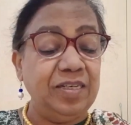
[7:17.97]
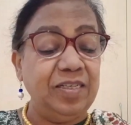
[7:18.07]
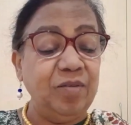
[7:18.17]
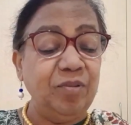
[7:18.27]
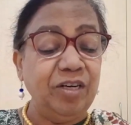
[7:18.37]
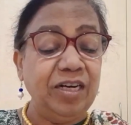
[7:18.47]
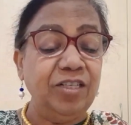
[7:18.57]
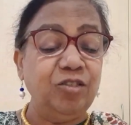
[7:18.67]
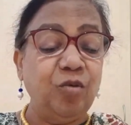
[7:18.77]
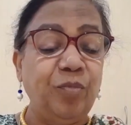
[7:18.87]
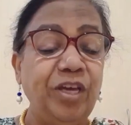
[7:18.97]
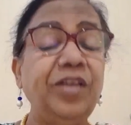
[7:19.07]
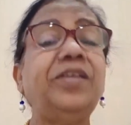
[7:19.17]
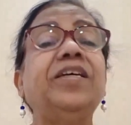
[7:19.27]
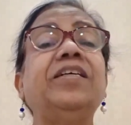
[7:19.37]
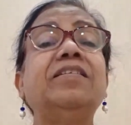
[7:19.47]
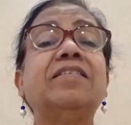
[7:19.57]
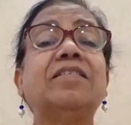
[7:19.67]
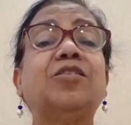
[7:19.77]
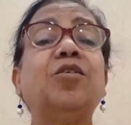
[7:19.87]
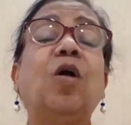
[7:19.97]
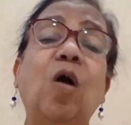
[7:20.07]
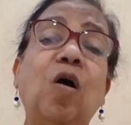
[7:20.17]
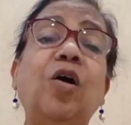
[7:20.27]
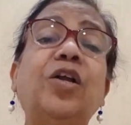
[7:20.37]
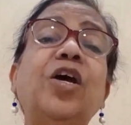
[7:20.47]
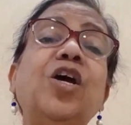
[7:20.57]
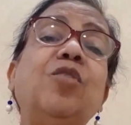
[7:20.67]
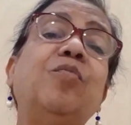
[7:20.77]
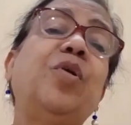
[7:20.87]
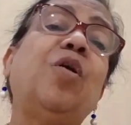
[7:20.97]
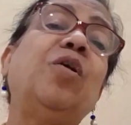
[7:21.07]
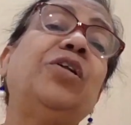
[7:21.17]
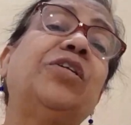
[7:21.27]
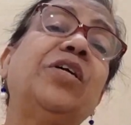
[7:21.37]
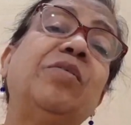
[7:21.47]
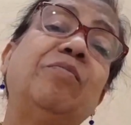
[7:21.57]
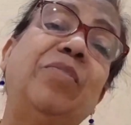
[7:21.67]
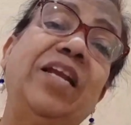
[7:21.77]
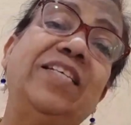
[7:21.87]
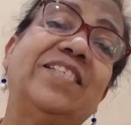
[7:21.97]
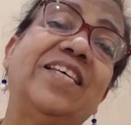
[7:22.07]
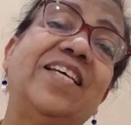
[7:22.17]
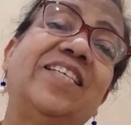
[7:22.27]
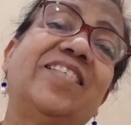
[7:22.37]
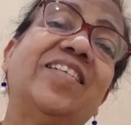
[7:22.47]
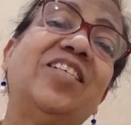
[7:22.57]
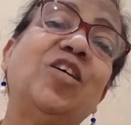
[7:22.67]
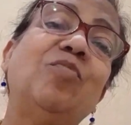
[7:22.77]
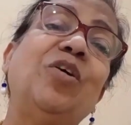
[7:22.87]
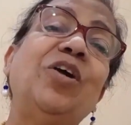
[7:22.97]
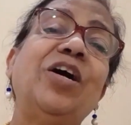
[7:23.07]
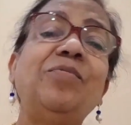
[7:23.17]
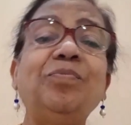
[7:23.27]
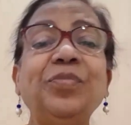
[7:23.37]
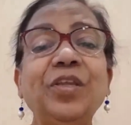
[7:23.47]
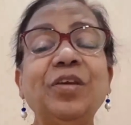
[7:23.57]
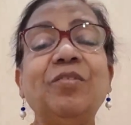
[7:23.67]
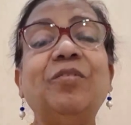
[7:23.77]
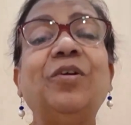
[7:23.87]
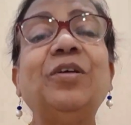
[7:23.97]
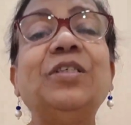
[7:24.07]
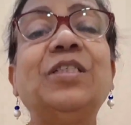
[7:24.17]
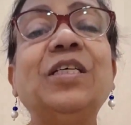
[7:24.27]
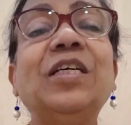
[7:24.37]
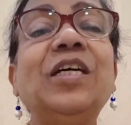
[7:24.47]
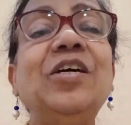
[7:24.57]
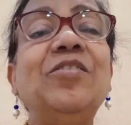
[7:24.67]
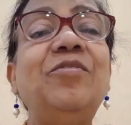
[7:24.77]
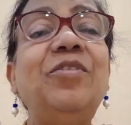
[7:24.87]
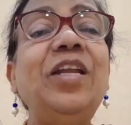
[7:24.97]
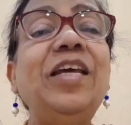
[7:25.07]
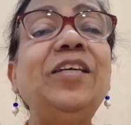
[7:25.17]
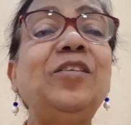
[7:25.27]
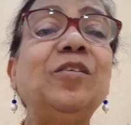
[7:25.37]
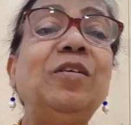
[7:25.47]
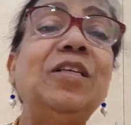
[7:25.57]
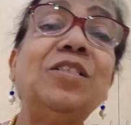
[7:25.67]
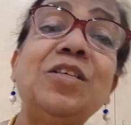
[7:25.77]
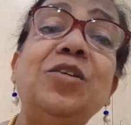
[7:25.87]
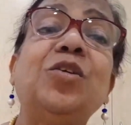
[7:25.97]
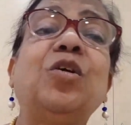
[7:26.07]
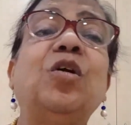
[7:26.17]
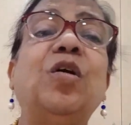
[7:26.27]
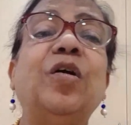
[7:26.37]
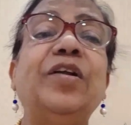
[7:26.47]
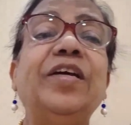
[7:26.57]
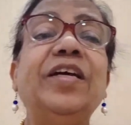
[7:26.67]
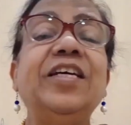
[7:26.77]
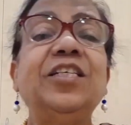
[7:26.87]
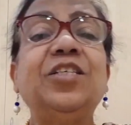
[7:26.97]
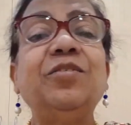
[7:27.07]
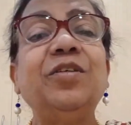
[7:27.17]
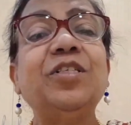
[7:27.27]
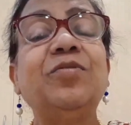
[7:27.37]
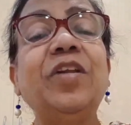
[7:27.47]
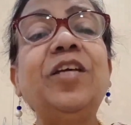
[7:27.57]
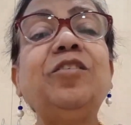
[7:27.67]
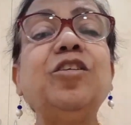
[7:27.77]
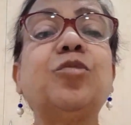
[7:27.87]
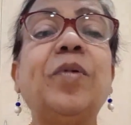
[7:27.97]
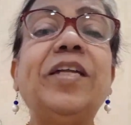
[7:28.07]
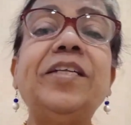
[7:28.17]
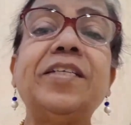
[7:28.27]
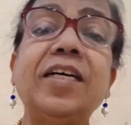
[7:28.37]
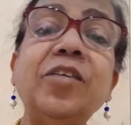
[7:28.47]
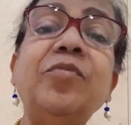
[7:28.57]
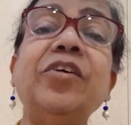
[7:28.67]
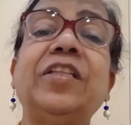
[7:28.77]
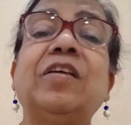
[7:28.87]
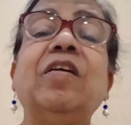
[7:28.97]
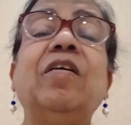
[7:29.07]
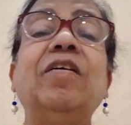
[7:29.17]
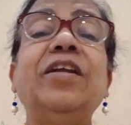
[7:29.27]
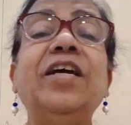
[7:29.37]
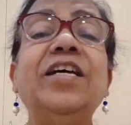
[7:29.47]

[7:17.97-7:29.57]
Deborah's obedience to God brought blessings. Deborah was willing to listen to God. She was willing to spend time with God.